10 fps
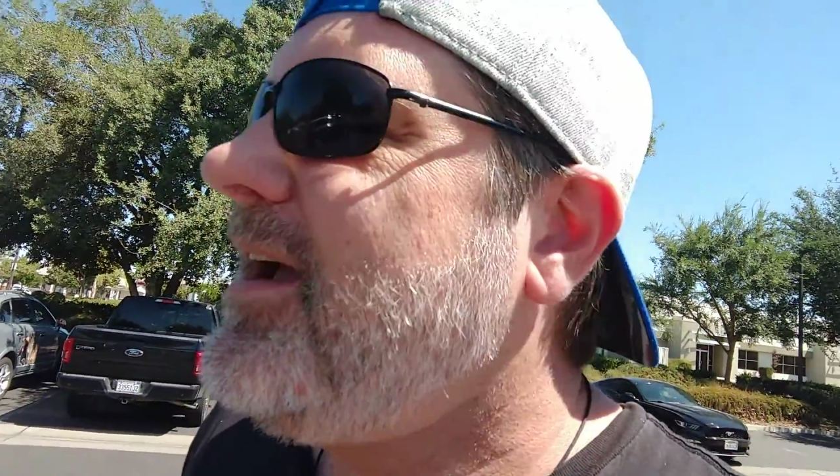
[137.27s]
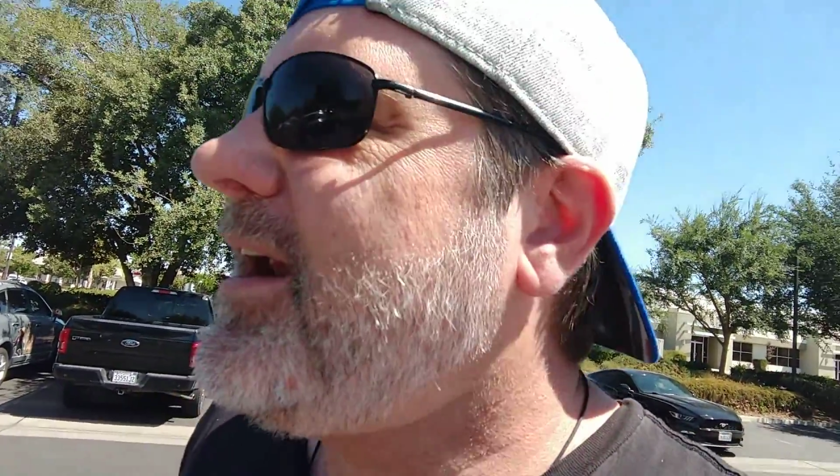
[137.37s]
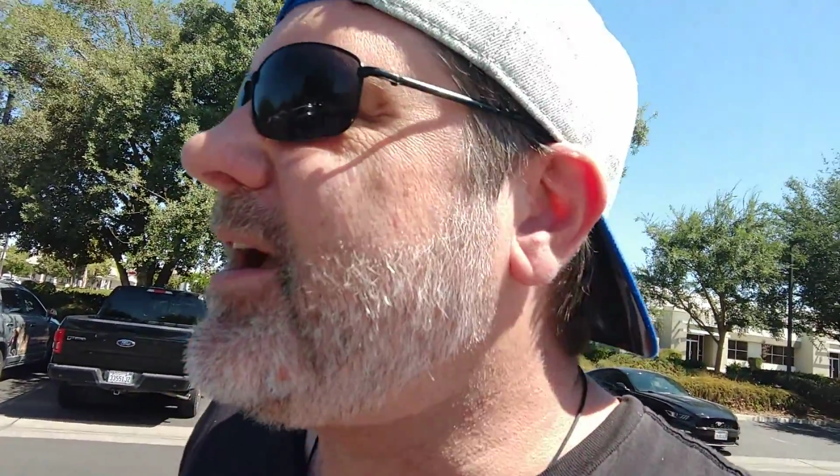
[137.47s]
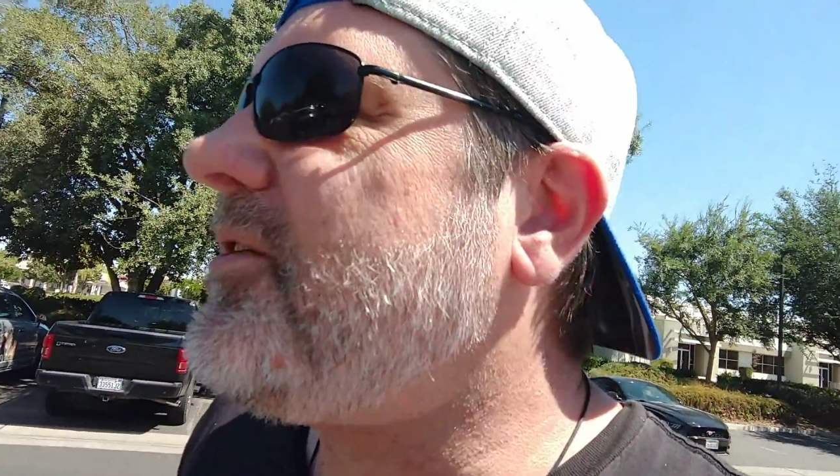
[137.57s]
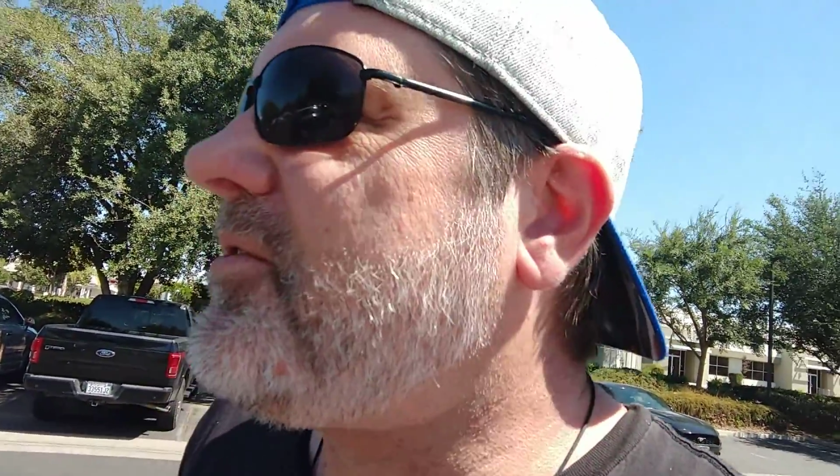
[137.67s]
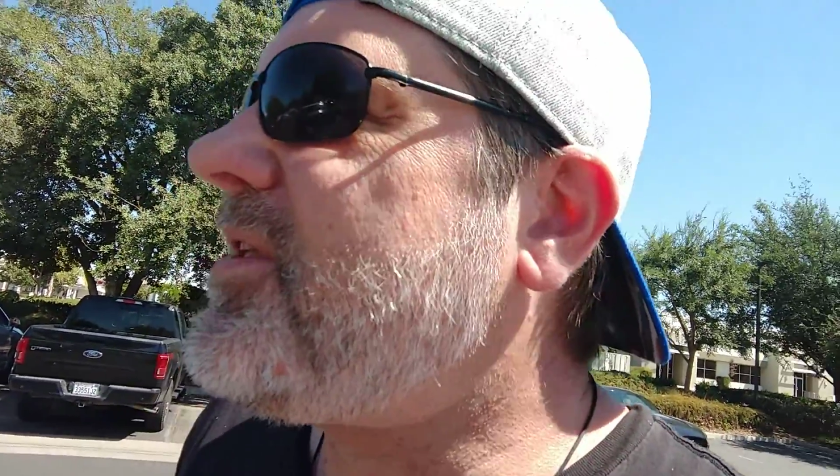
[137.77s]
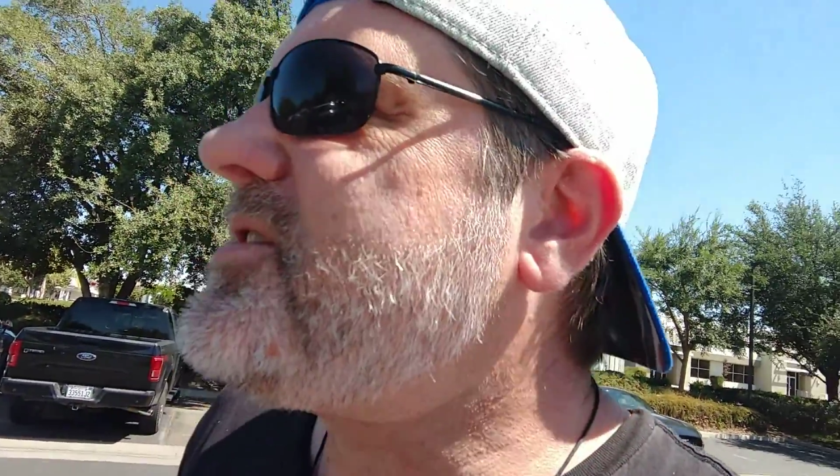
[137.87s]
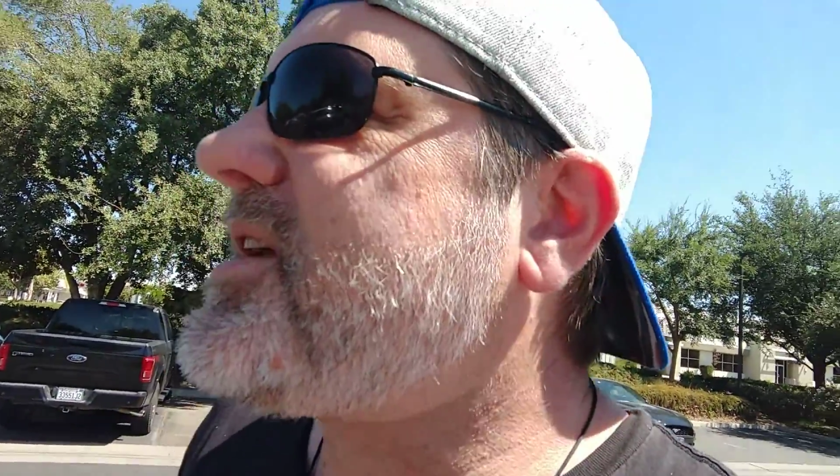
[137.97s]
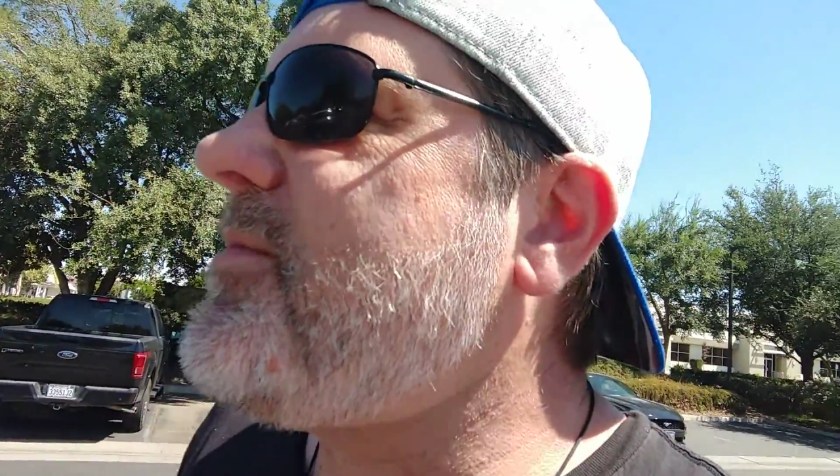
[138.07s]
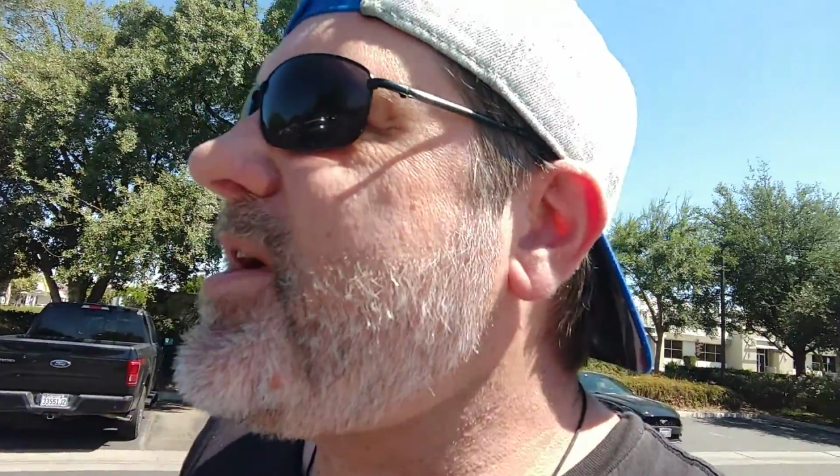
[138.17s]
He goes, well,
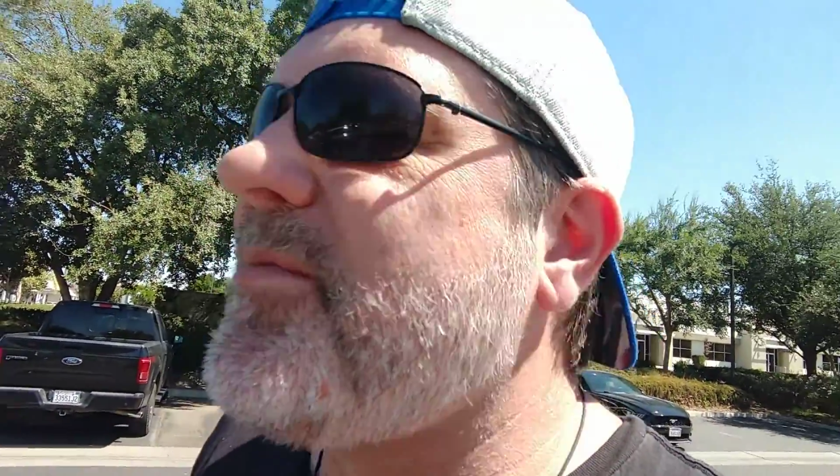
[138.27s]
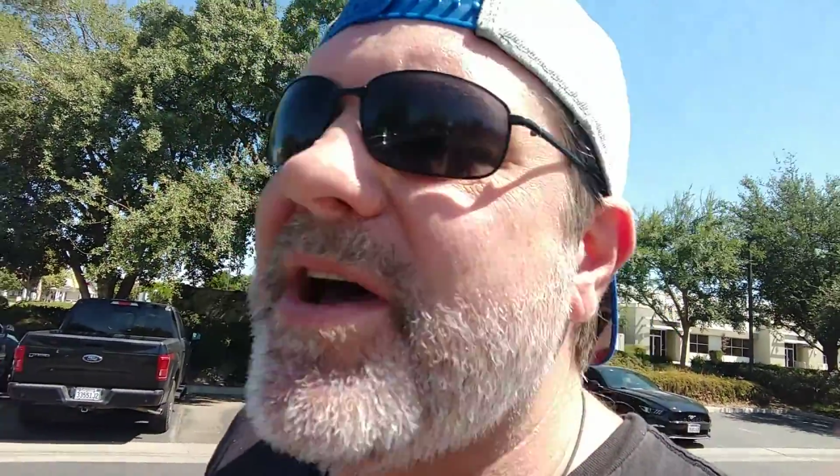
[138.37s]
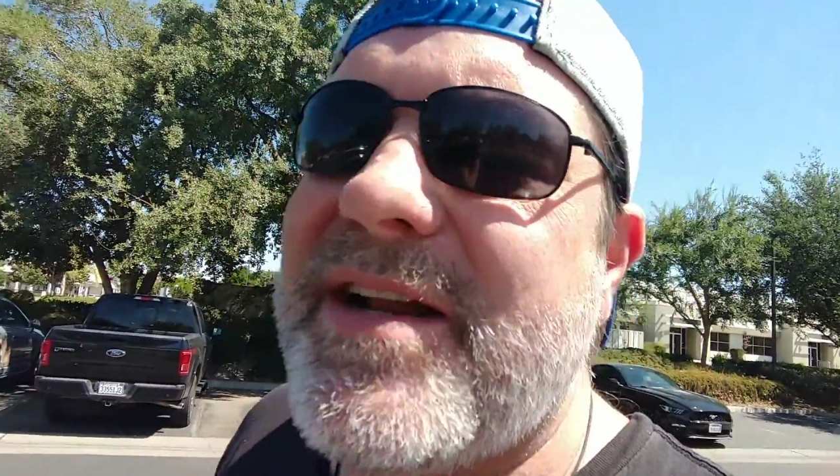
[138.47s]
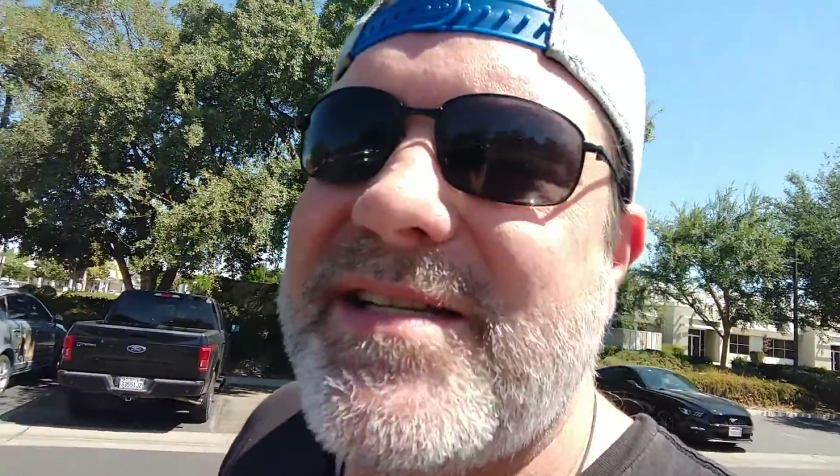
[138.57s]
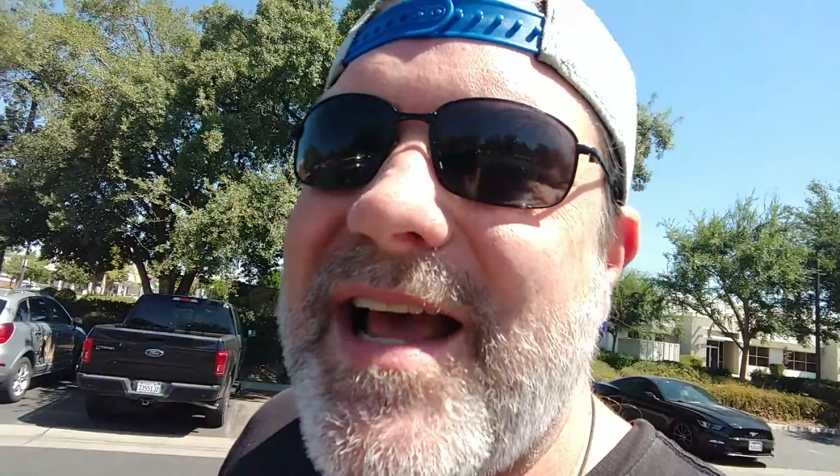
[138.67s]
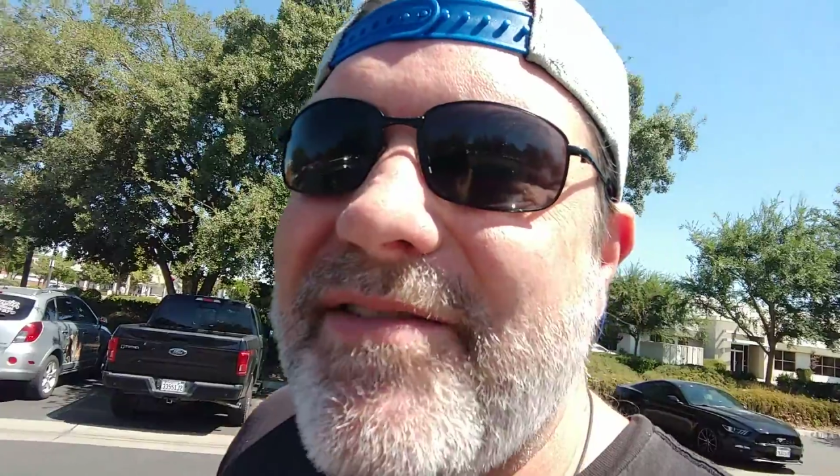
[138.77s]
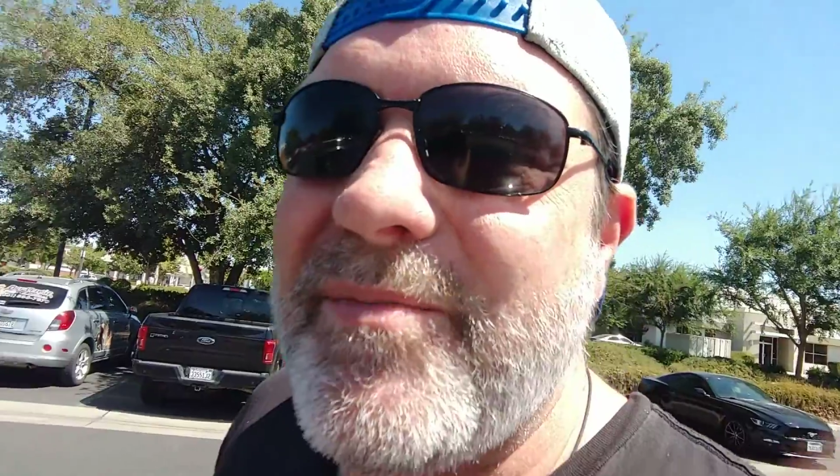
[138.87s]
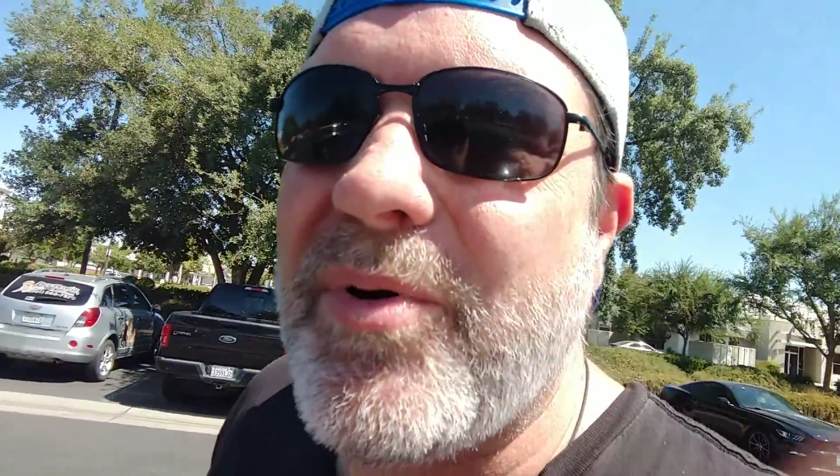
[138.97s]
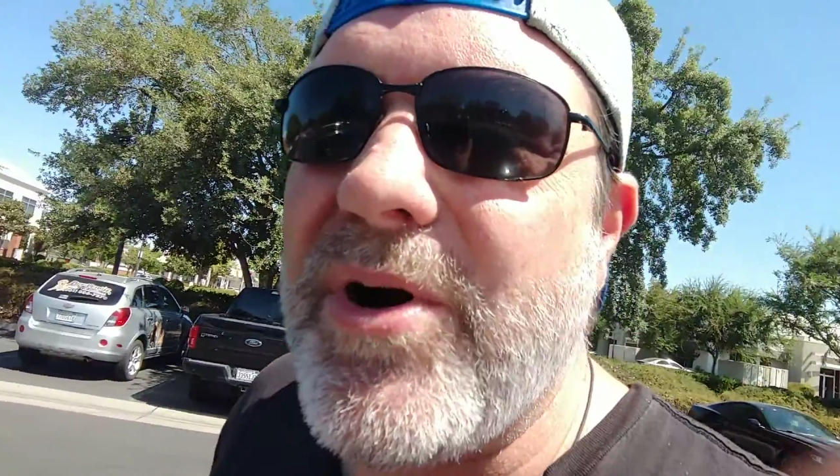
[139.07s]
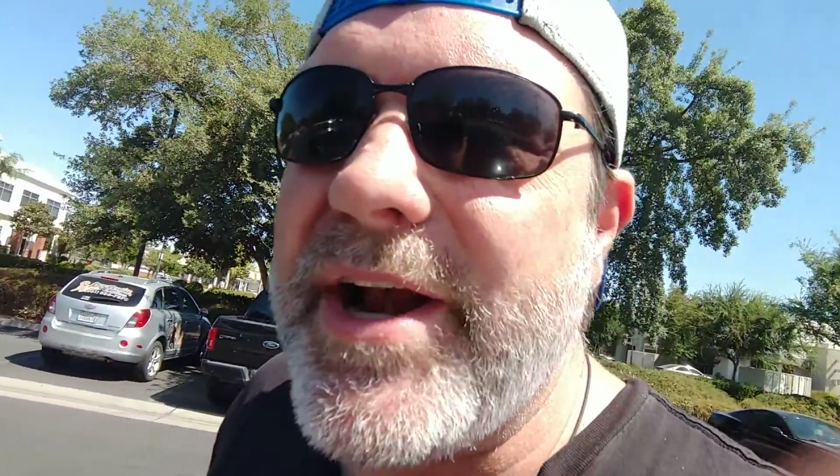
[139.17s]
this come in about a
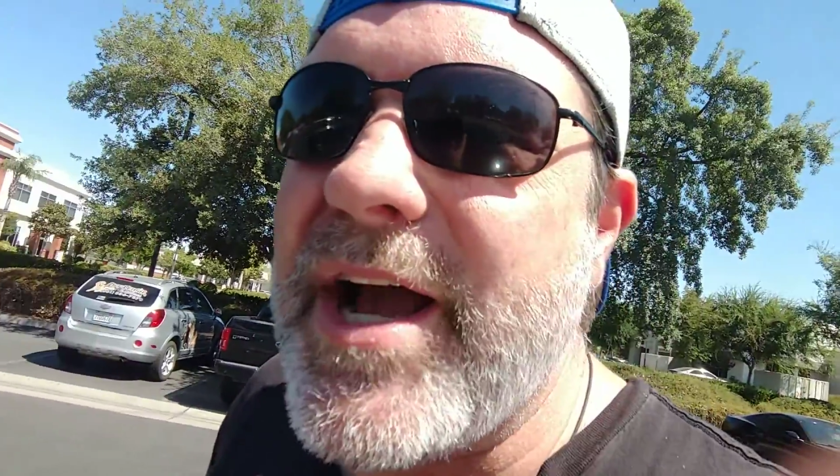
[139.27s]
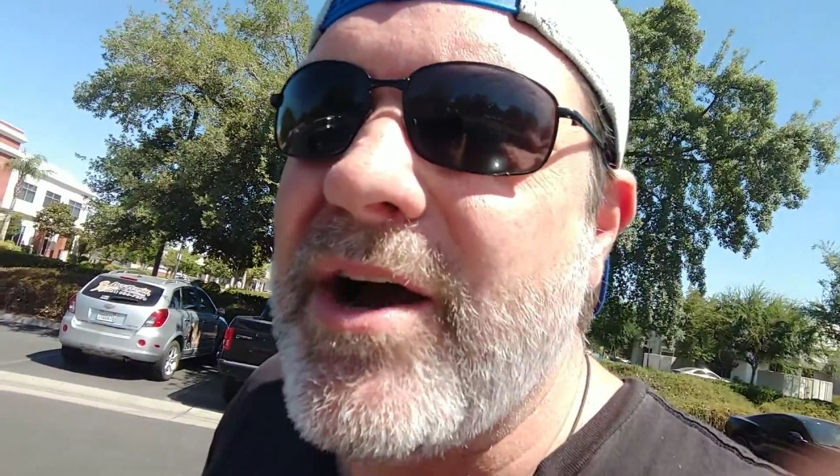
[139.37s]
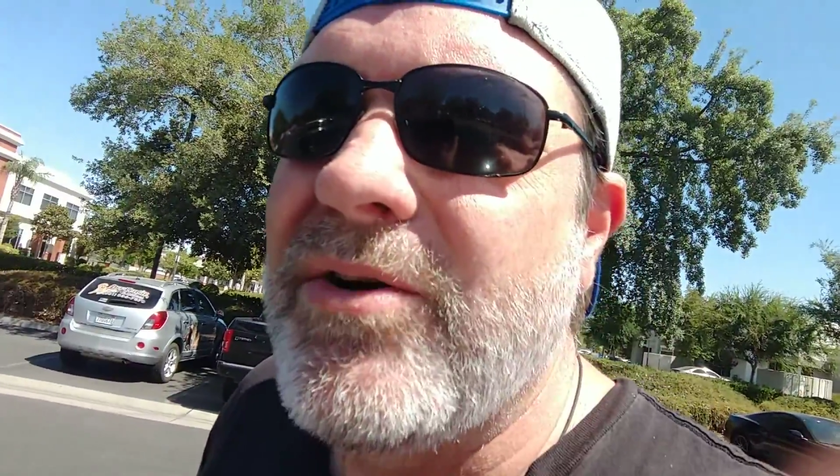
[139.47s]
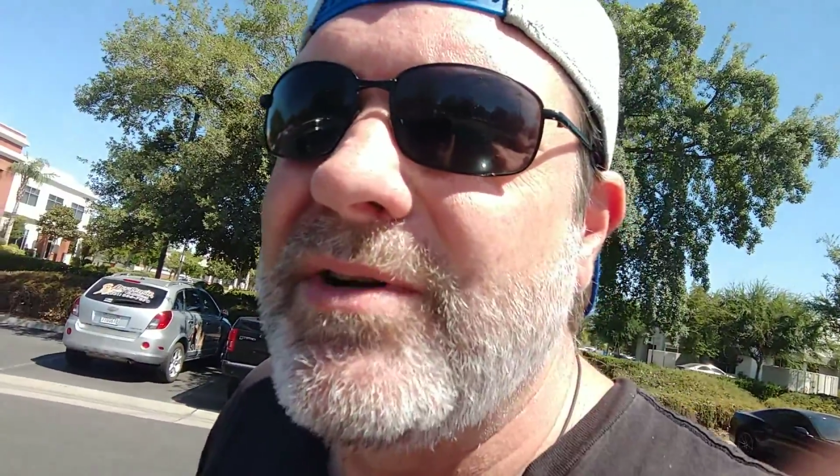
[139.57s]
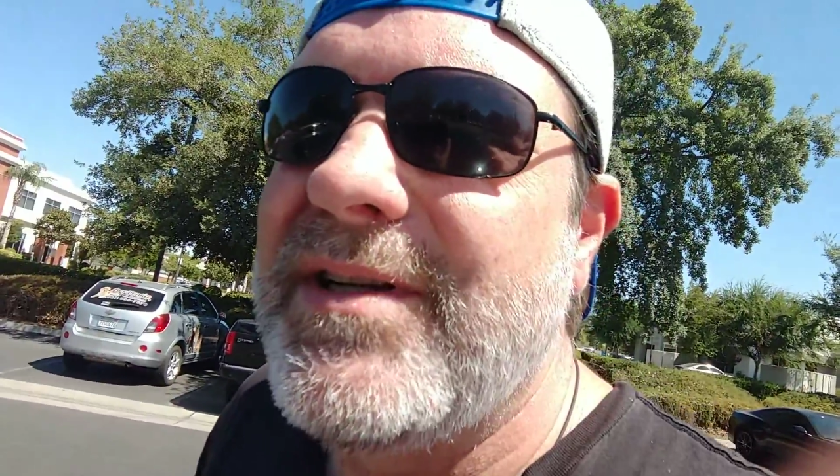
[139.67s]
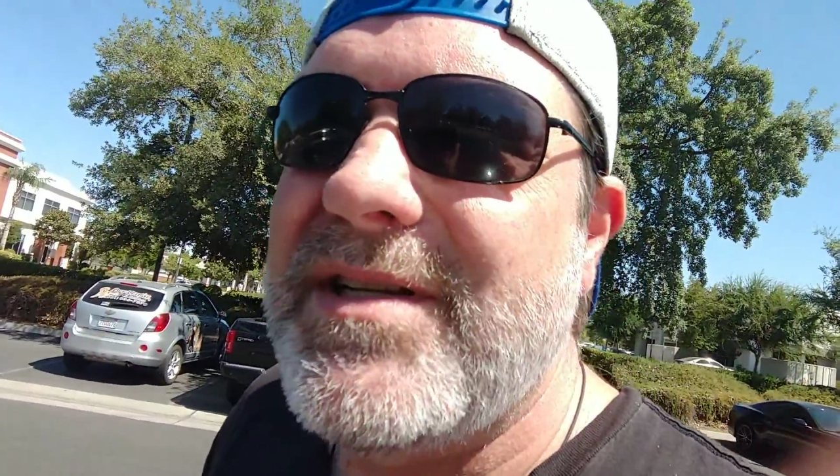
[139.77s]
7.0.